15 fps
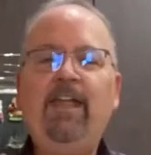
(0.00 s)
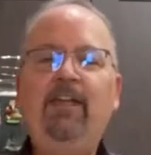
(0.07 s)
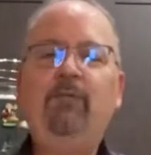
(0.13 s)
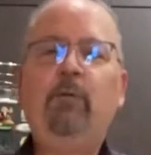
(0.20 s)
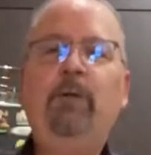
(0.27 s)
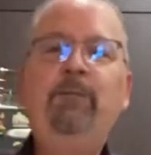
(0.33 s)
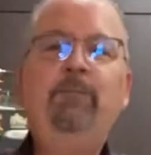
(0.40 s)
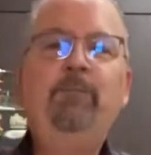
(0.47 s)

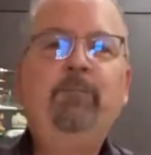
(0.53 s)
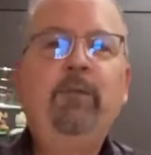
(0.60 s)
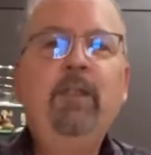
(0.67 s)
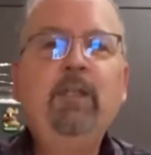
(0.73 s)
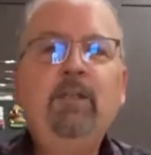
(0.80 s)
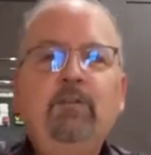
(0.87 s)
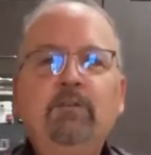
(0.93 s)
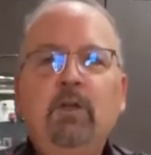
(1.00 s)
everyone.
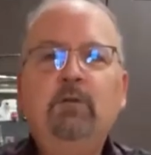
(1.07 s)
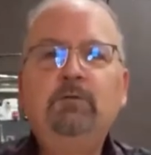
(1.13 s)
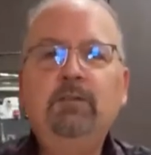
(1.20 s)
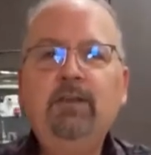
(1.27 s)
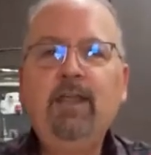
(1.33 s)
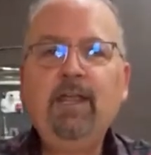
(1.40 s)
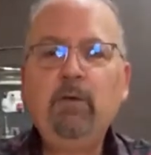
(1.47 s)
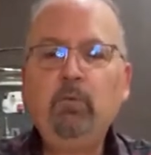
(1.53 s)
So
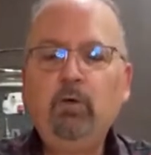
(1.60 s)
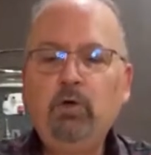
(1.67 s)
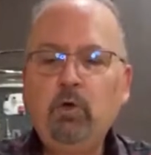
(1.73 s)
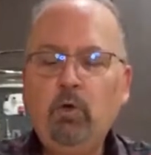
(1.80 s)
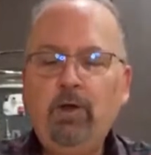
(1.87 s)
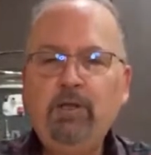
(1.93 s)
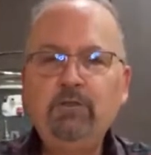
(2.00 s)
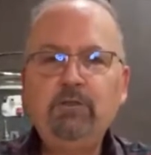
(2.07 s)
today we're
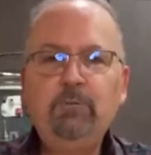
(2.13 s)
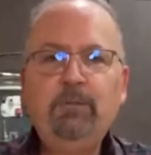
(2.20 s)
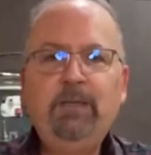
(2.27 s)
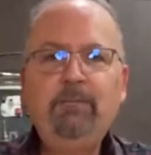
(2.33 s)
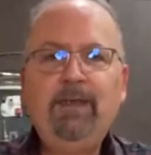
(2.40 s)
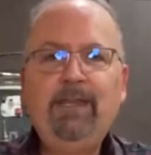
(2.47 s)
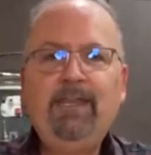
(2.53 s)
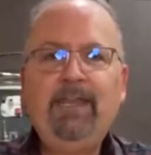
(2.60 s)
going to be
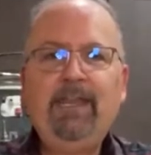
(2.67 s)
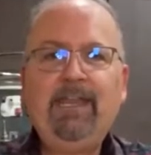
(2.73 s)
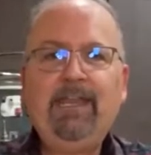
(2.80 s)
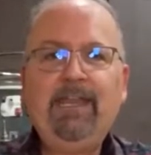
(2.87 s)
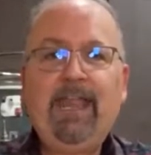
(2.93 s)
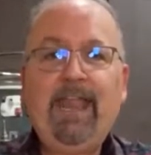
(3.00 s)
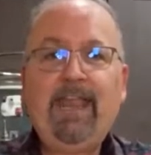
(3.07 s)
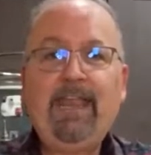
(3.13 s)

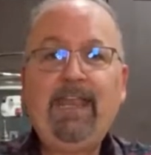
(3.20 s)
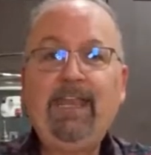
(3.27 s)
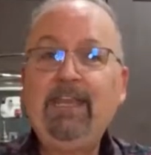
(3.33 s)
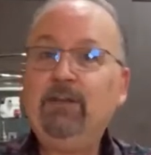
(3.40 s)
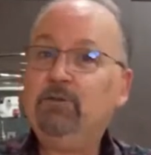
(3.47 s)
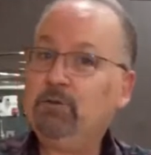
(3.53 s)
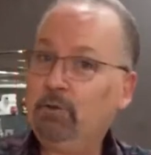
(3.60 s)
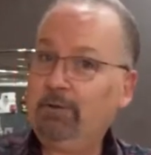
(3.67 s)
making
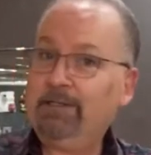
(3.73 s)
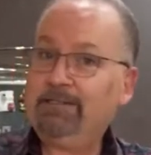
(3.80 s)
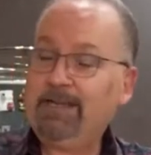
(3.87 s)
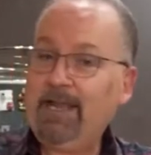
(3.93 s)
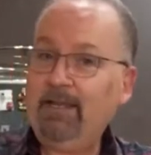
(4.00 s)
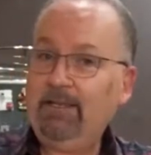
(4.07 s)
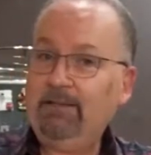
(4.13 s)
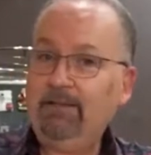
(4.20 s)
a turkey
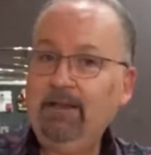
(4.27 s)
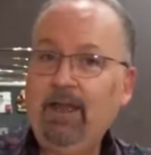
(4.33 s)
salad.